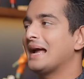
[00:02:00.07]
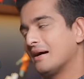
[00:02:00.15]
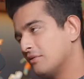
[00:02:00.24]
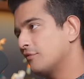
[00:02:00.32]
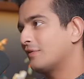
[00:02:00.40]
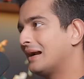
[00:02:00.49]
I
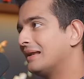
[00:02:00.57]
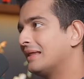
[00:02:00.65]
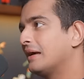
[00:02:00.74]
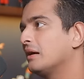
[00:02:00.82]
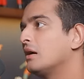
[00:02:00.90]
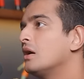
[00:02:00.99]
have a
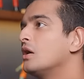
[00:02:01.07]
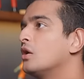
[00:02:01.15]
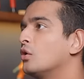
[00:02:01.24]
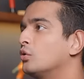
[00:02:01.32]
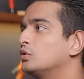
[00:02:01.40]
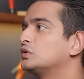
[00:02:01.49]
friend there
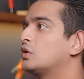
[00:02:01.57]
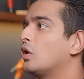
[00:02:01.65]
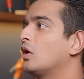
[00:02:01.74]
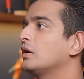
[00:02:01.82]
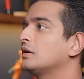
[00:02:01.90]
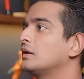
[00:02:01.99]
who's
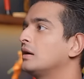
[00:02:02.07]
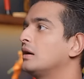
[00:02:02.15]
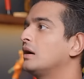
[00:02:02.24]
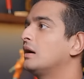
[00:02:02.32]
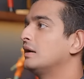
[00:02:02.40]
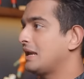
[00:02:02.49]
got
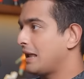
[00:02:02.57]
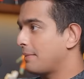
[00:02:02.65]
a